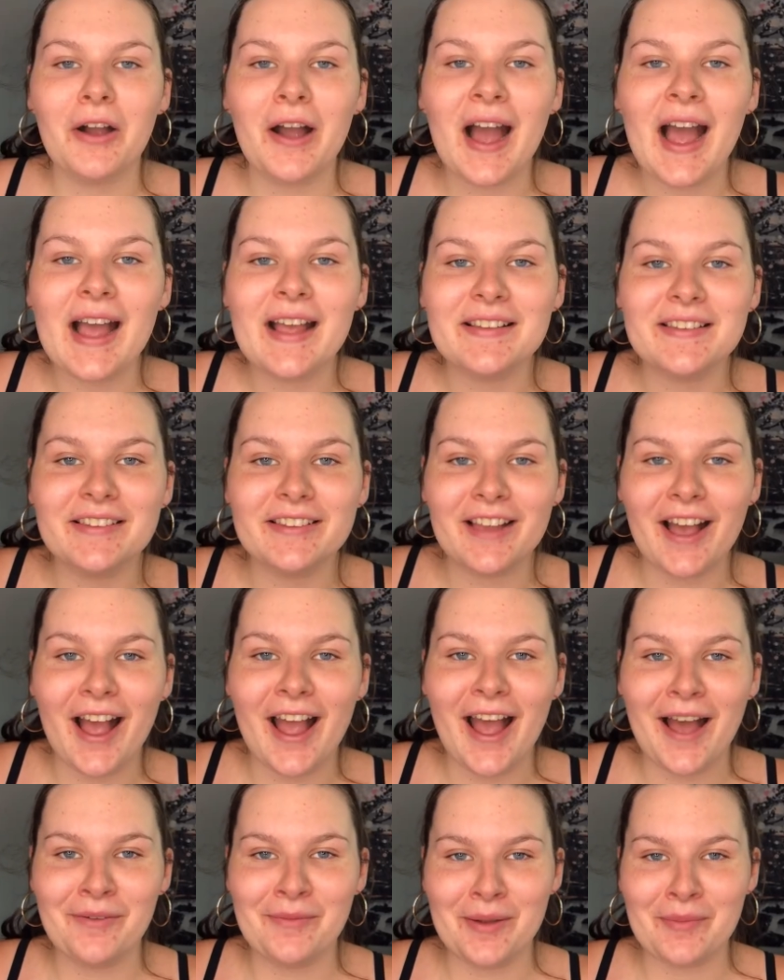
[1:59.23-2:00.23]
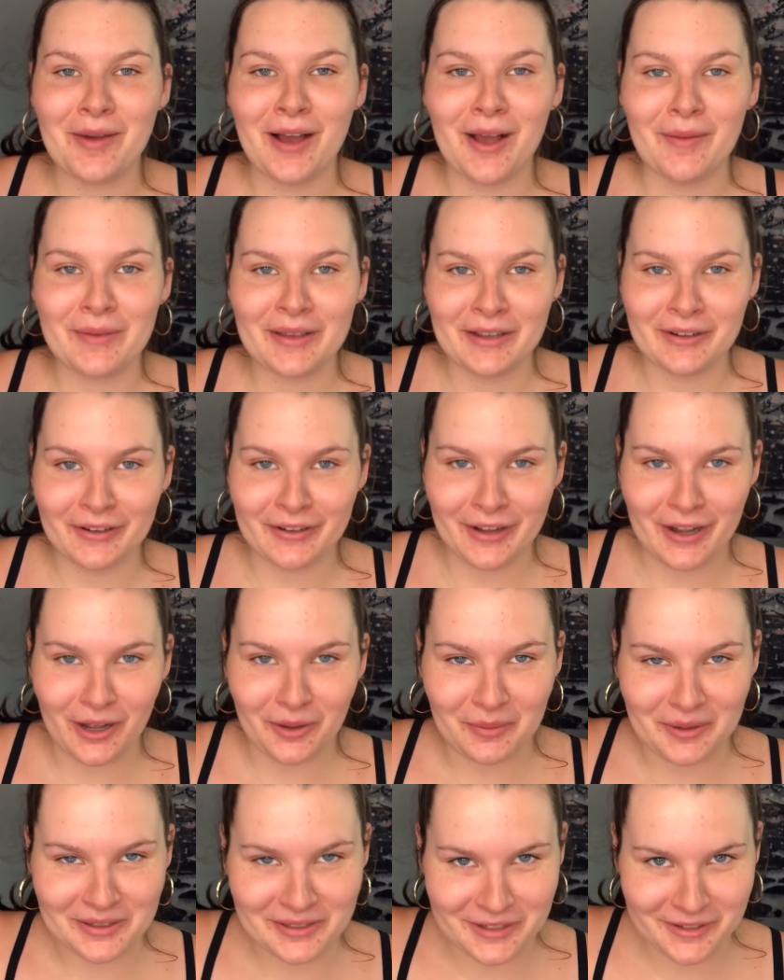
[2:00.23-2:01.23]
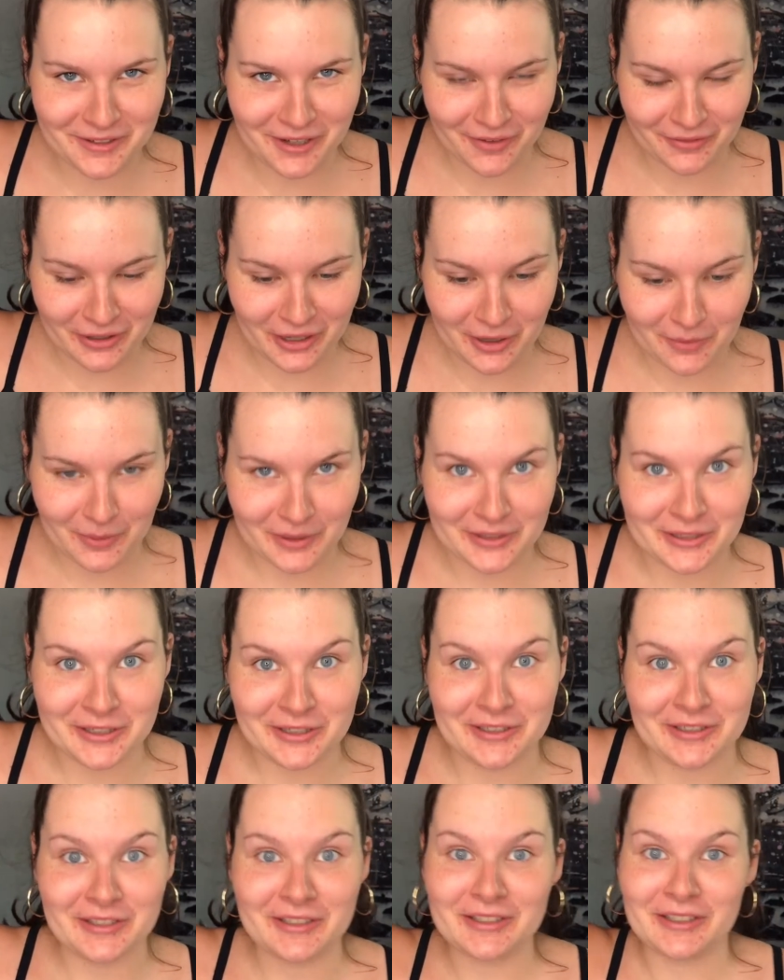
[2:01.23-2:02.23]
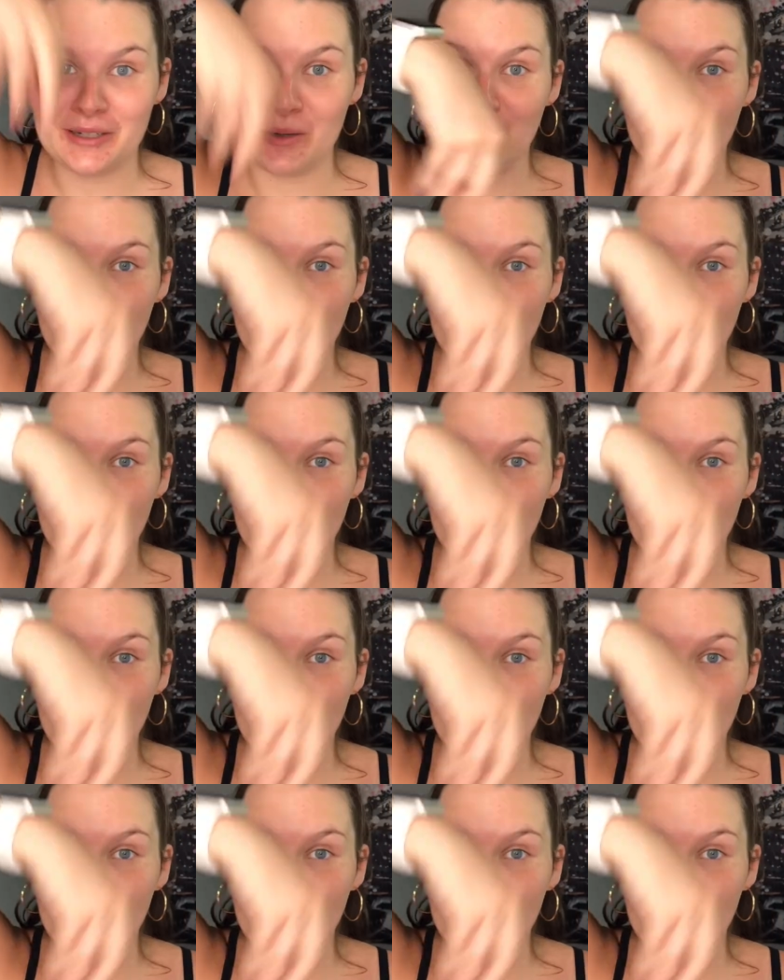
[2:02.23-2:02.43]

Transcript: guys, I have my mom here to help me. She's off camera. She's just gonna